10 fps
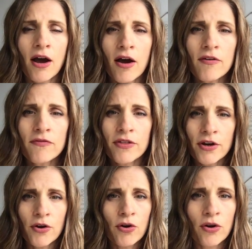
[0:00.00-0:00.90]
of
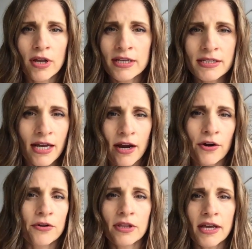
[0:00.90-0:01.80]
their
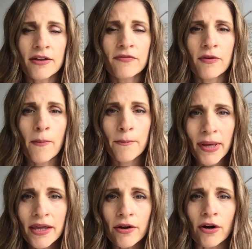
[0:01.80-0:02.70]
entire life
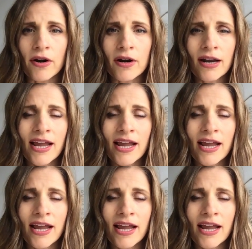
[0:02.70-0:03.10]
better.